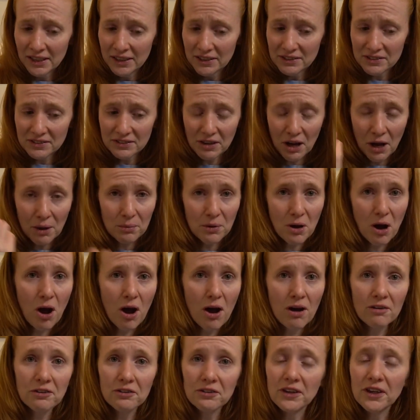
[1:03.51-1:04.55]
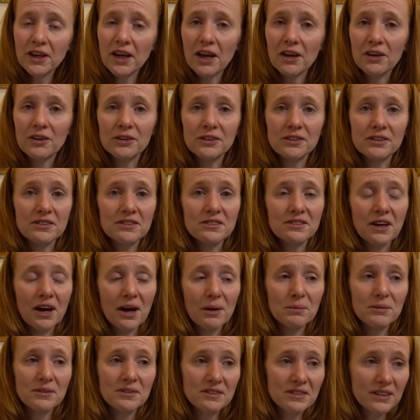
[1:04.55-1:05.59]
stop coughing, I couldn't
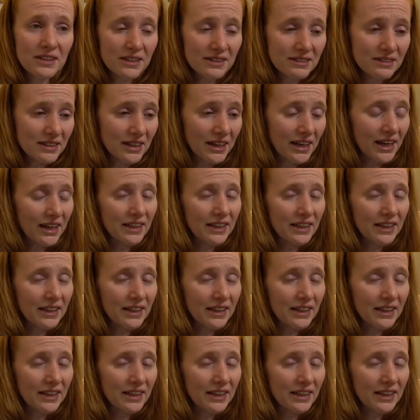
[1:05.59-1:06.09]
stop sneezing,